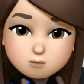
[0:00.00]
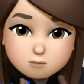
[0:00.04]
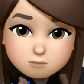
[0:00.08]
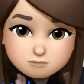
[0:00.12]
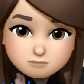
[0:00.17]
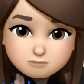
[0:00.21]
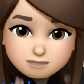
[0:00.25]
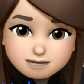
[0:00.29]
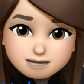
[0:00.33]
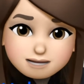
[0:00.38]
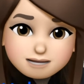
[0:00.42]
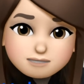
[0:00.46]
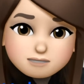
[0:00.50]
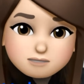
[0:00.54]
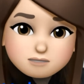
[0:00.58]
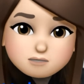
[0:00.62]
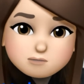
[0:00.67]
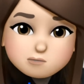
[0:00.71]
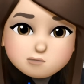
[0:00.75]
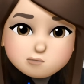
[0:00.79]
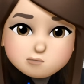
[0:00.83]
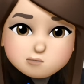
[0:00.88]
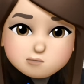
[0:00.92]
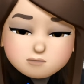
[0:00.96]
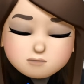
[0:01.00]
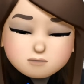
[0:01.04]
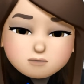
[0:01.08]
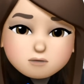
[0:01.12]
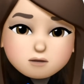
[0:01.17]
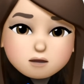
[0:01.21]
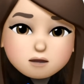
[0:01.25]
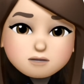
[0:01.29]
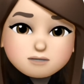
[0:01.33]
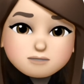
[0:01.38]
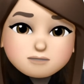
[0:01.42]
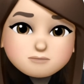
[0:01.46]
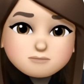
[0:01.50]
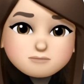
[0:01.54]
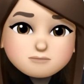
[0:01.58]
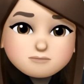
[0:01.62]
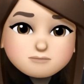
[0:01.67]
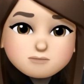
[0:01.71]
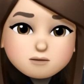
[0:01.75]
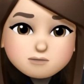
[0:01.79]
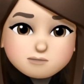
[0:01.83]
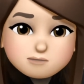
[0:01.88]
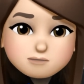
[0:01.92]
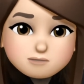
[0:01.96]
please do not
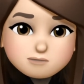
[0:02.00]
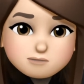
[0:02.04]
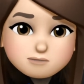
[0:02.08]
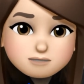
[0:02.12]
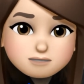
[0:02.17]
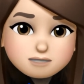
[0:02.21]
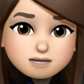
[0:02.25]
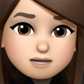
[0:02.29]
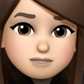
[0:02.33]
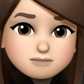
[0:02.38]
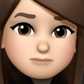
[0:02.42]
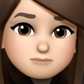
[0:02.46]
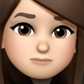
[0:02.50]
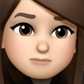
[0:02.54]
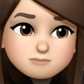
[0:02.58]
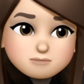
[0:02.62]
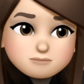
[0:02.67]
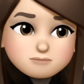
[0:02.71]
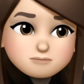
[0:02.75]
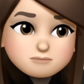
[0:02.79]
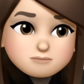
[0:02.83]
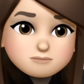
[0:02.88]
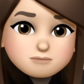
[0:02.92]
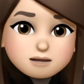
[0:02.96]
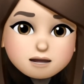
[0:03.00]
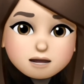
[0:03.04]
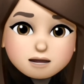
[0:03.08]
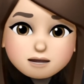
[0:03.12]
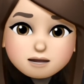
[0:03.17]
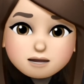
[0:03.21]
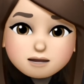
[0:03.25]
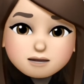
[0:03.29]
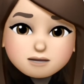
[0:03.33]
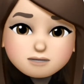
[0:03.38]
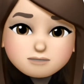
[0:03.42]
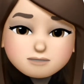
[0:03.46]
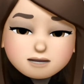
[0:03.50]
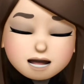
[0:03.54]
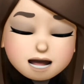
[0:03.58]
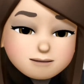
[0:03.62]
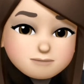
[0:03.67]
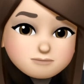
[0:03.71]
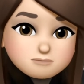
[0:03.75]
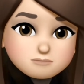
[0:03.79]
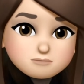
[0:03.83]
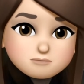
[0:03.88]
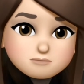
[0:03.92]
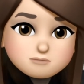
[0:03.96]
force yourself to
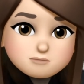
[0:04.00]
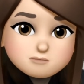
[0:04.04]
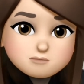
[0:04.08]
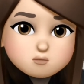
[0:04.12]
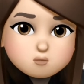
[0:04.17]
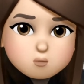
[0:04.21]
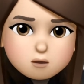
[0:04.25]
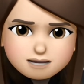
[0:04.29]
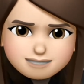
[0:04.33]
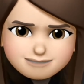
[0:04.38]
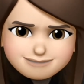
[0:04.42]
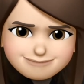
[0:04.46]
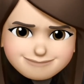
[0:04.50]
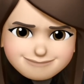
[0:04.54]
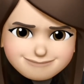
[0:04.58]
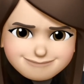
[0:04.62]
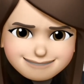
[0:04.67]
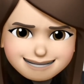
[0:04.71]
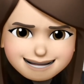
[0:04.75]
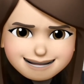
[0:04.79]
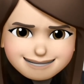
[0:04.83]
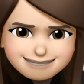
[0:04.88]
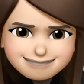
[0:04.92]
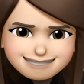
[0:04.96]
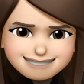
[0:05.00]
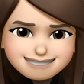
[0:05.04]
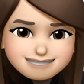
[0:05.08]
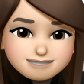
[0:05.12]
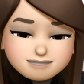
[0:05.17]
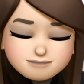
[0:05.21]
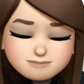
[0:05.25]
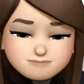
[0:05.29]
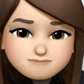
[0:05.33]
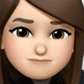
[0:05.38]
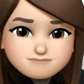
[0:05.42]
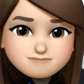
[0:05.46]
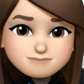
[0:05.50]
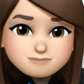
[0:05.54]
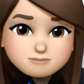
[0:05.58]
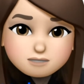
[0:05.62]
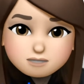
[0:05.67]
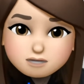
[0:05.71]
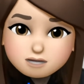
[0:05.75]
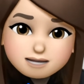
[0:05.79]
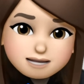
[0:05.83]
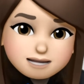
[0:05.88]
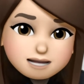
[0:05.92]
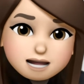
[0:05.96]
come to one idea.
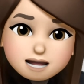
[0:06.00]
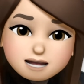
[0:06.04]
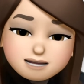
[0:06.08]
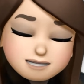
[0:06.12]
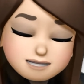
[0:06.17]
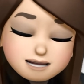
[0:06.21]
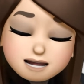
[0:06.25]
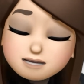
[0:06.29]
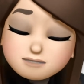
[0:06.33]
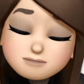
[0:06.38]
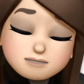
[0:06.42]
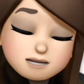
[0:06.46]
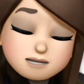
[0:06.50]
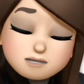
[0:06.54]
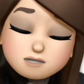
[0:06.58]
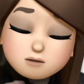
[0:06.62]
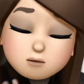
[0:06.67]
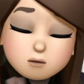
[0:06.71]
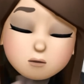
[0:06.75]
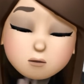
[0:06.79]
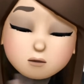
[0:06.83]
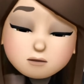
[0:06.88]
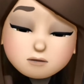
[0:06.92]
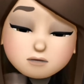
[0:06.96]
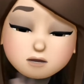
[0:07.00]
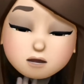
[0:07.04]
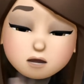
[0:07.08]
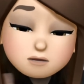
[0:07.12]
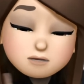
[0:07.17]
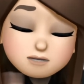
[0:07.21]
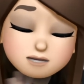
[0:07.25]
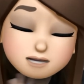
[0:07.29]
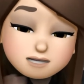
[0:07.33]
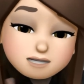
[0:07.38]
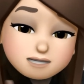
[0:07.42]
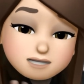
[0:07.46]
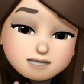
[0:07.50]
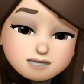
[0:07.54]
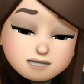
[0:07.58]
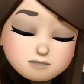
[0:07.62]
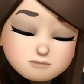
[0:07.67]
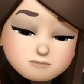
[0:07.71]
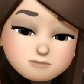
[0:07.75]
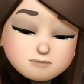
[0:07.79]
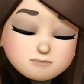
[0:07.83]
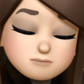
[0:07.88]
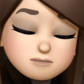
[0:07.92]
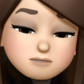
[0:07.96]
Okay, that is not
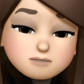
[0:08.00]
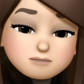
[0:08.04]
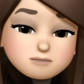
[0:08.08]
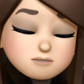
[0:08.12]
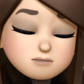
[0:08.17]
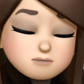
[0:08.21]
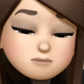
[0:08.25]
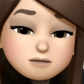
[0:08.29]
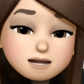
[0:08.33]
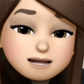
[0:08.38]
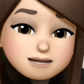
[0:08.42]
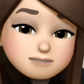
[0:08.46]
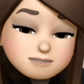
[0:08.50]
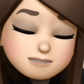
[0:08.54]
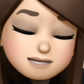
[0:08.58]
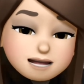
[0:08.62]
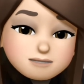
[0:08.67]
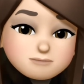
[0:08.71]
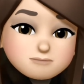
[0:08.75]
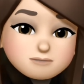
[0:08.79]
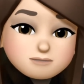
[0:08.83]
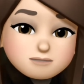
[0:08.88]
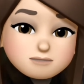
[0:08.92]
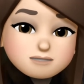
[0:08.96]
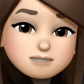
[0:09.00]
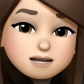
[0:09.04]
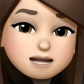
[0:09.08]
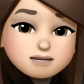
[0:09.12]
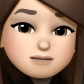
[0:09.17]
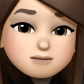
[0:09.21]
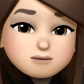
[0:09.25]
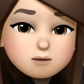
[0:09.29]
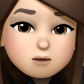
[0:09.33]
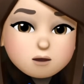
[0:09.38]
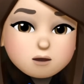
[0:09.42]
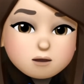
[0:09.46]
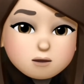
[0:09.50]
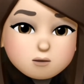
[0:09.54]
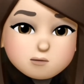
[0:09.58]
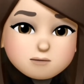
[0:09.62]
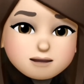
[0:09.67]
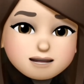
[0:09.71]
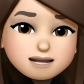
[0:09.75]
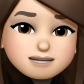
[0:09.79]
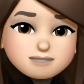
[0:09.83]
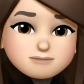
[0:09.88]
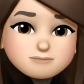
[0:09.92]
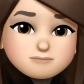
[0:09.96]
necessary, because examiners are not
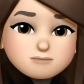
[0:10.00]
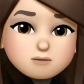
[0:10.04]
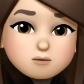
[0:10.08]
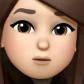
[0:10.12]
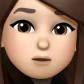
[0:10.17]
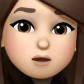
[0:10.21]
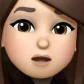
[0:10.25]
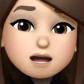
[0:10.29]
looking for